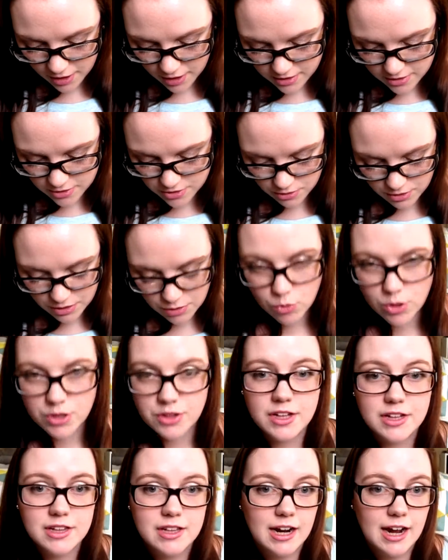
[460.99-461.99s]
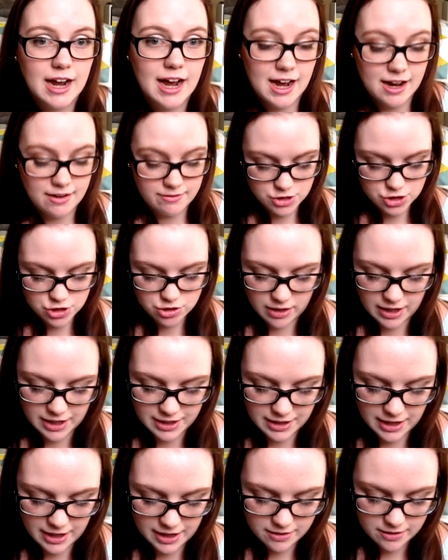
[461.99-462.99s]
There's only one thing that I haven't
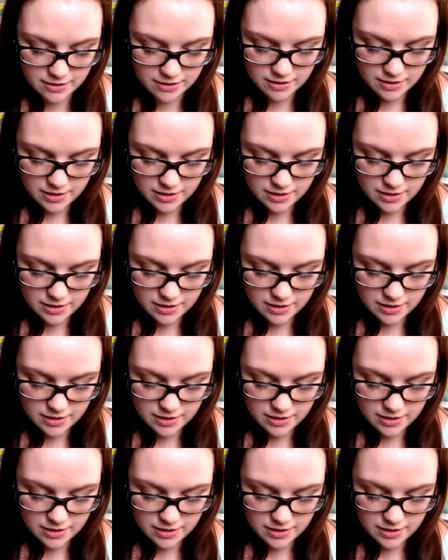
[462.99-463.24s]
tried yet.